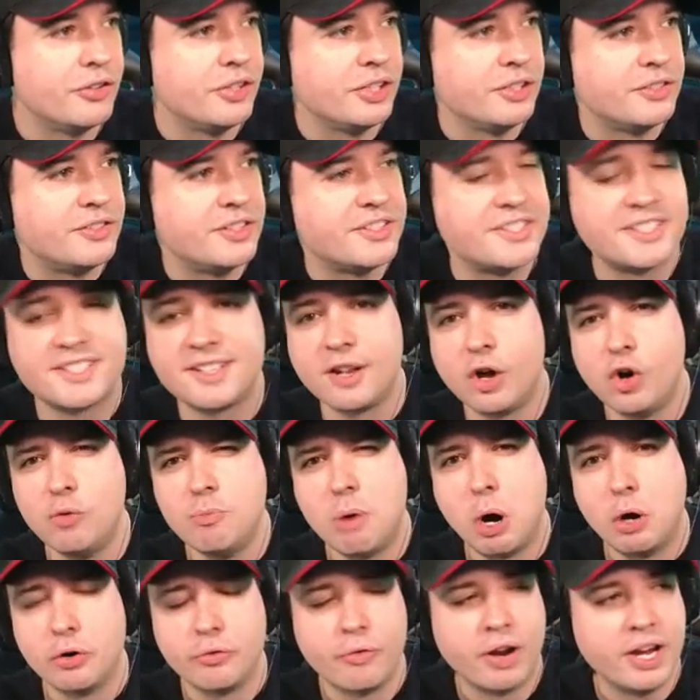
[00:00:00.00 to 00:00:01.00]
The slow
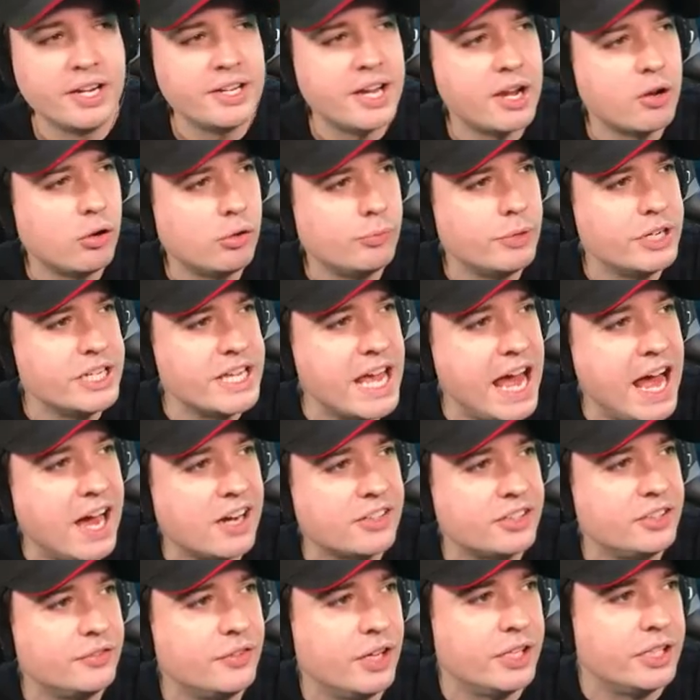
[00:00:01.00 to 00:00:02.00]
mode, right? I already
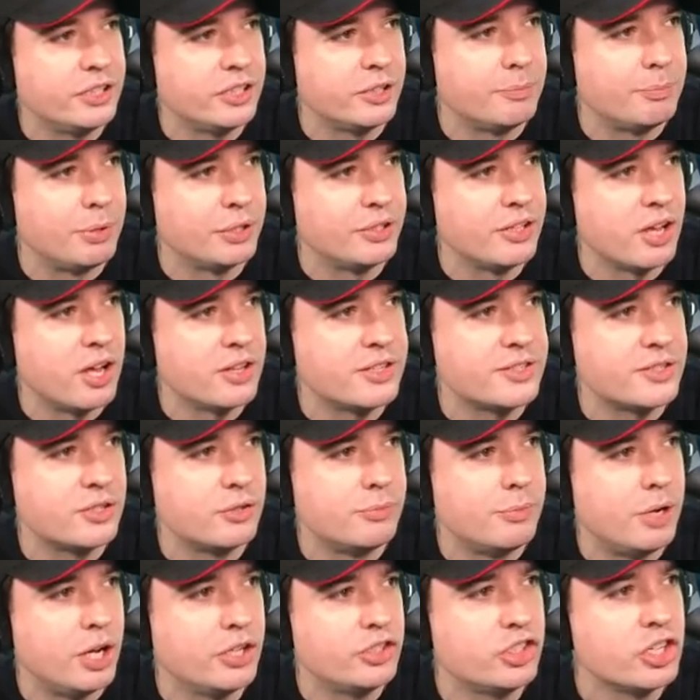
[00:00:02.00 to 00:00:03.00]
activated it, but not so
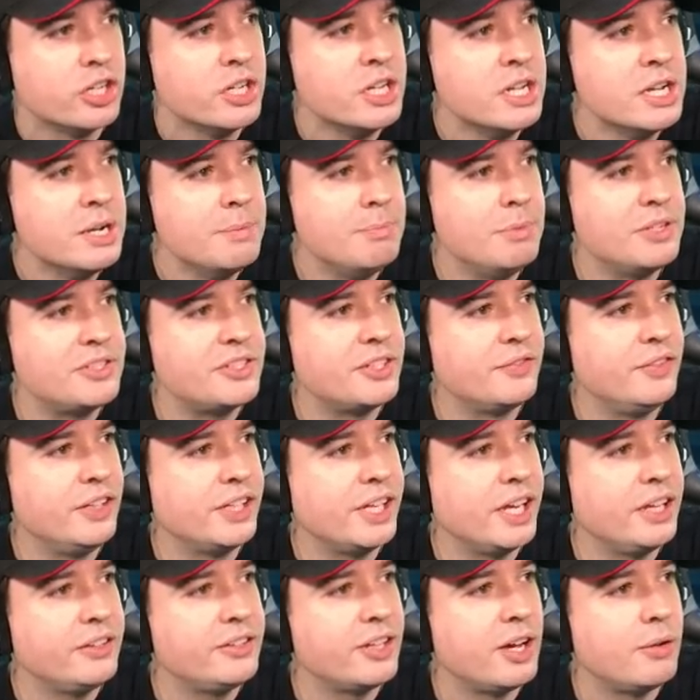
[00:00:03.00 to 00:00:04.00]
much. Mr.
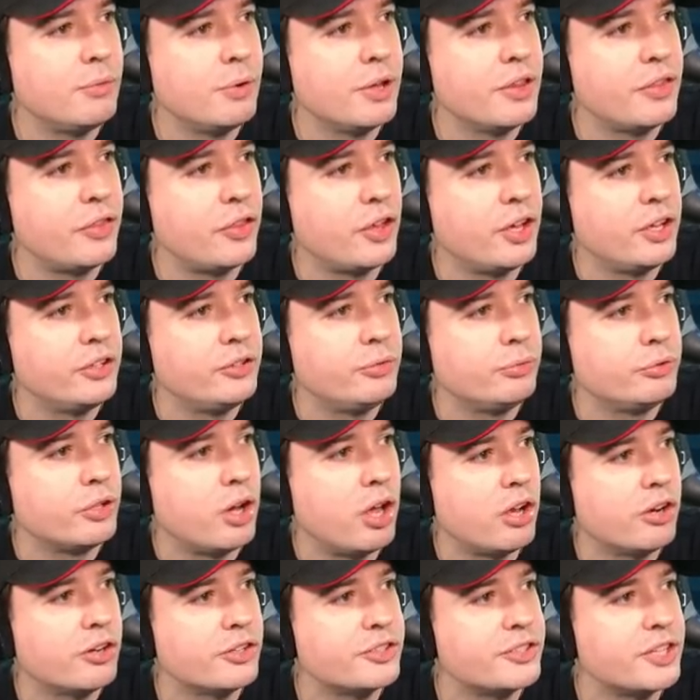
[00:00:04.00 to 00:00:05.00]
Vegeta with
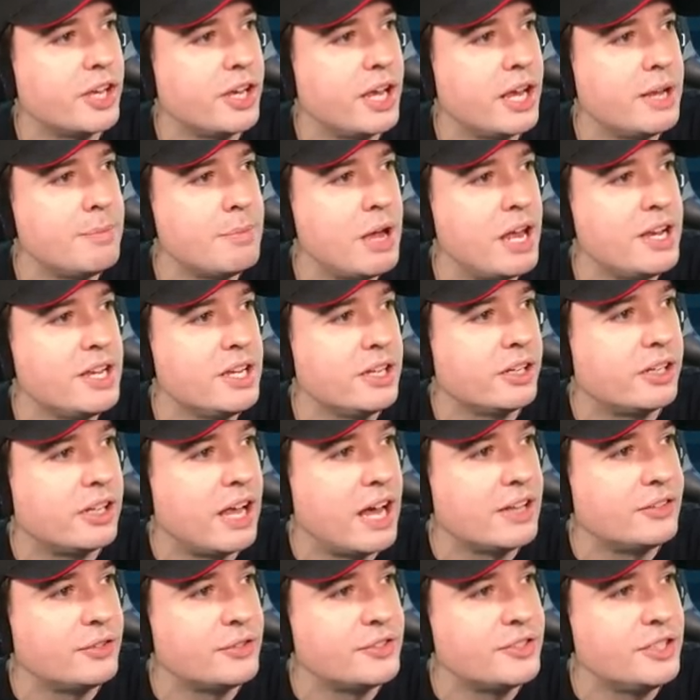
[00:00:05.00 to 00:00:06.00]
$2. Hey, Manny,
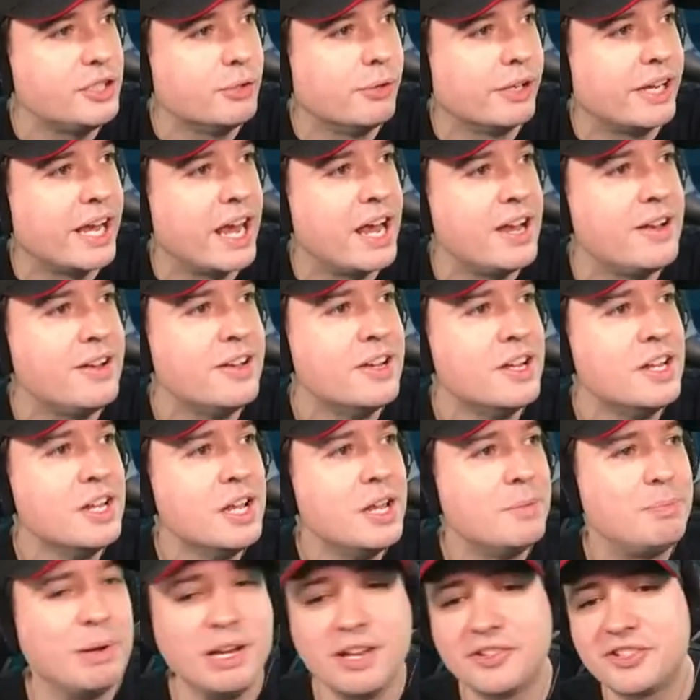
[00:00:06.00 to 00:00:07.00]
glad to see you again.
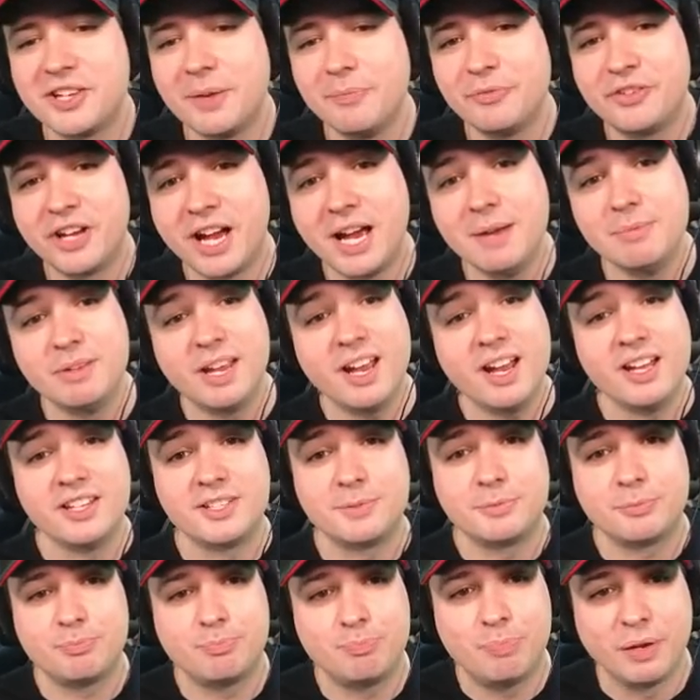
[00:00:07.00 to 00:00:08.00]
Been some time. Yeah,
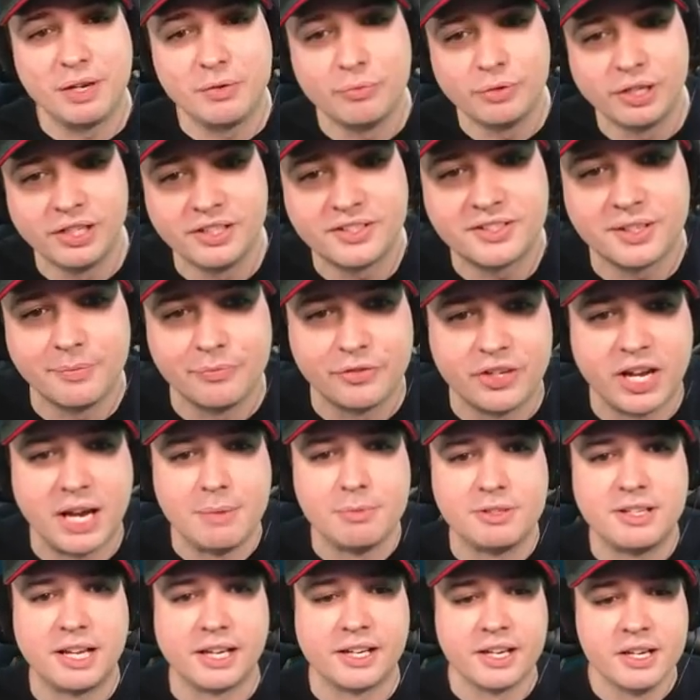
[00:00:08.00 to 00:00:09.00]
it's been really some time.
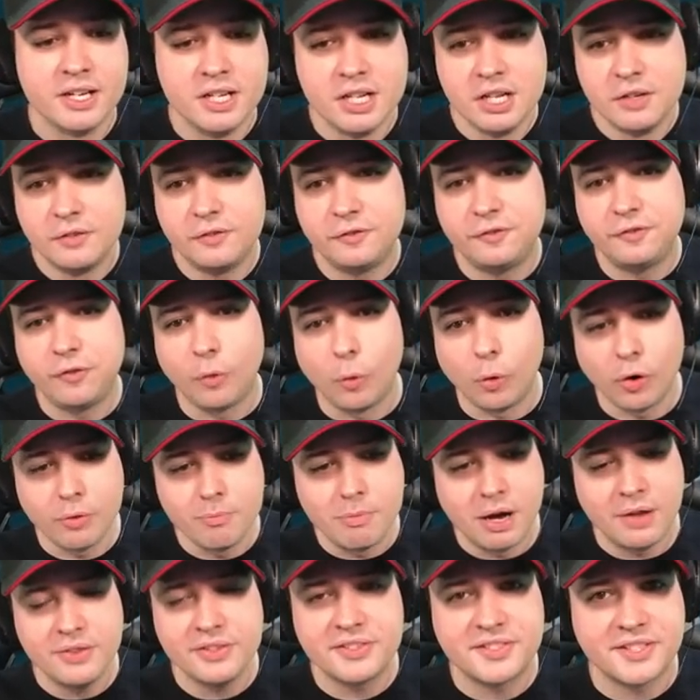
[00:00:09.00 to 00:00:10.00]
It's like 4
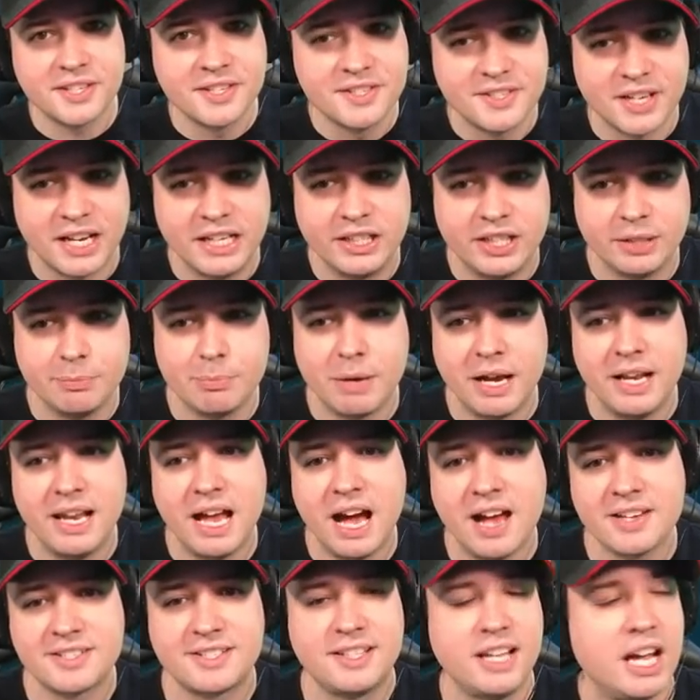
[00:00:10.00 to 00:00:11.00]
months since I did my
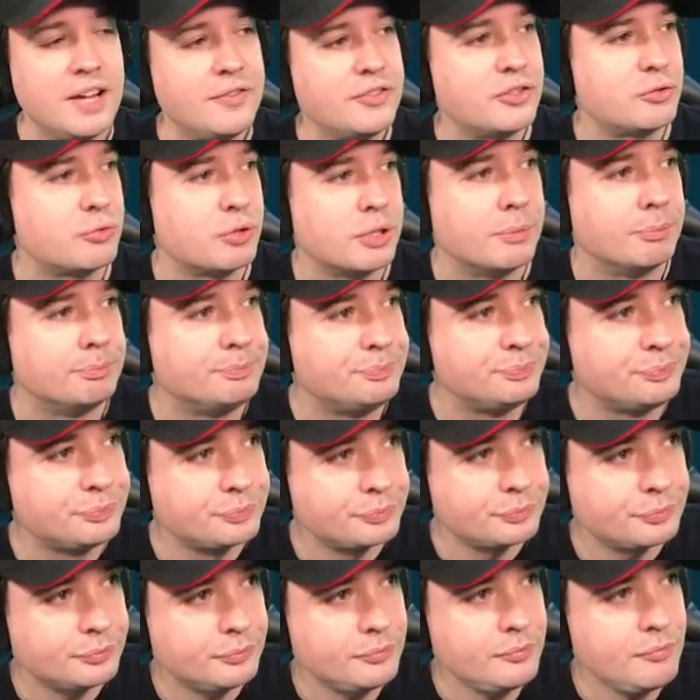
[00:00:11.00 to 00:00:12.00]
last live stream.
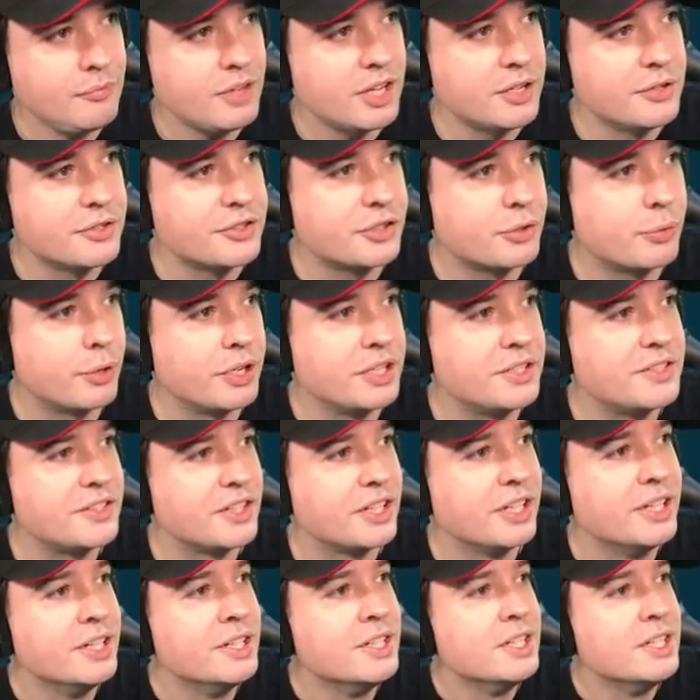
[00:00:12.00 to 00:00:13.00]
That's crazy.